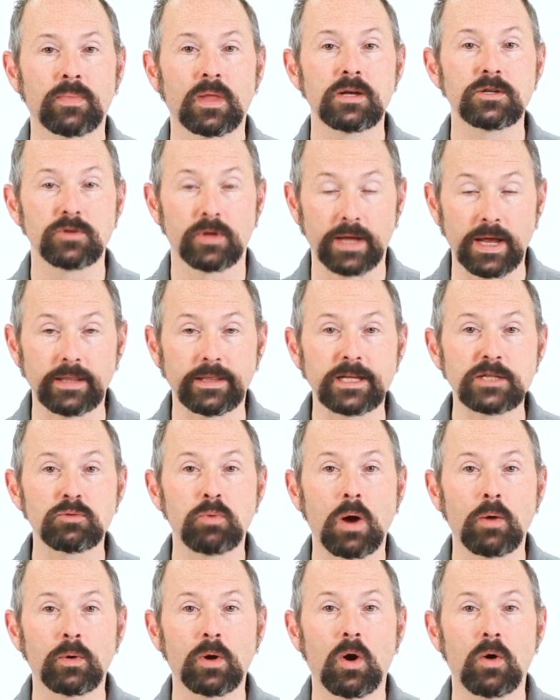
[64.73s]
So again, that's
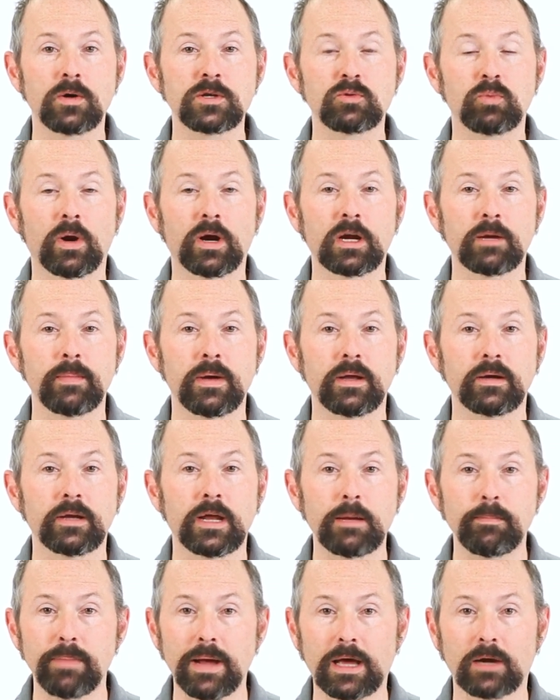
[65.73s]
why we always recommend
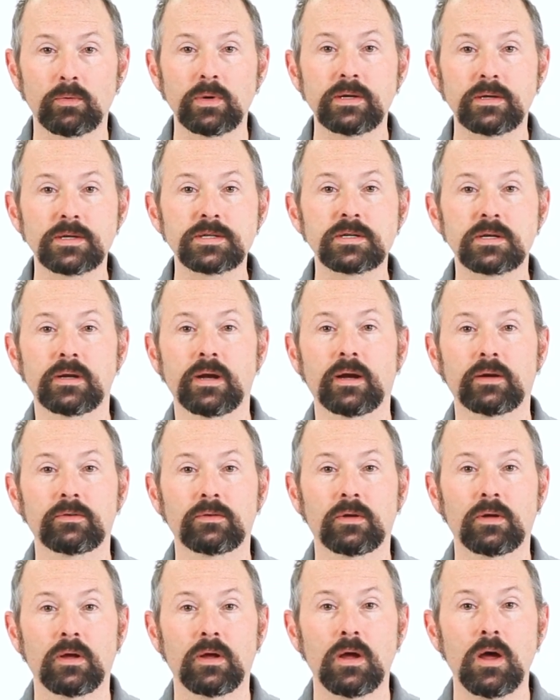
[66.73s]
a battery
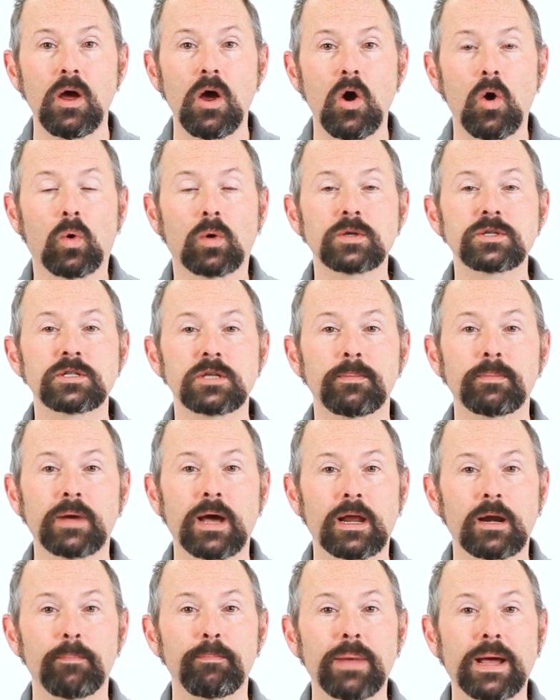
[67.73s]
disconnect or some
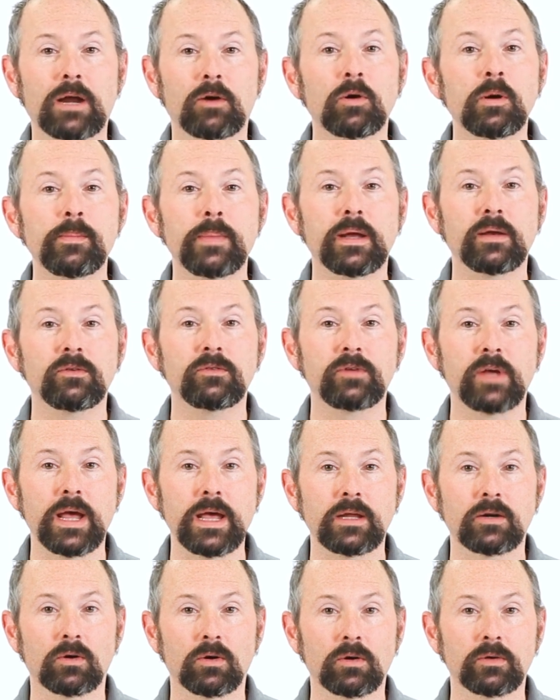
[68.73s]
kind of battery
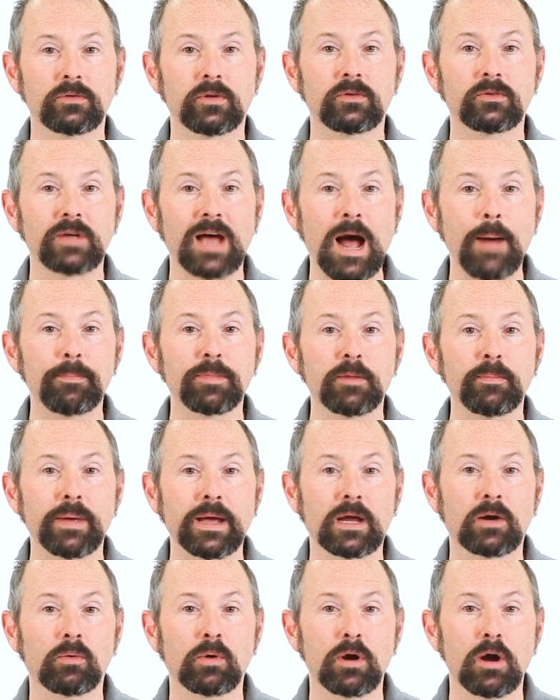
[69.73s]
maintainer to top the
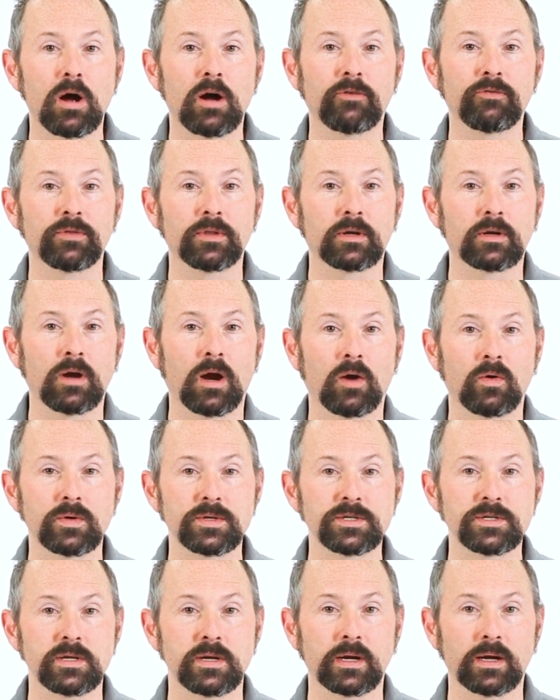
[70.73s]
battery off when the car
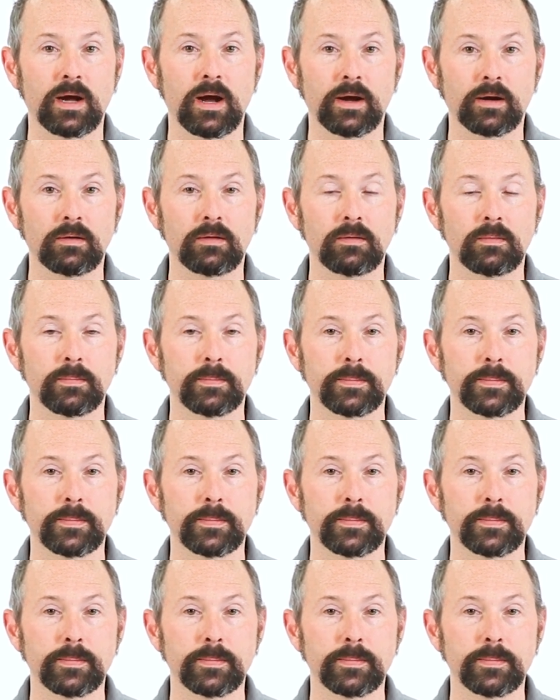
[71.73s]
is sitting idle.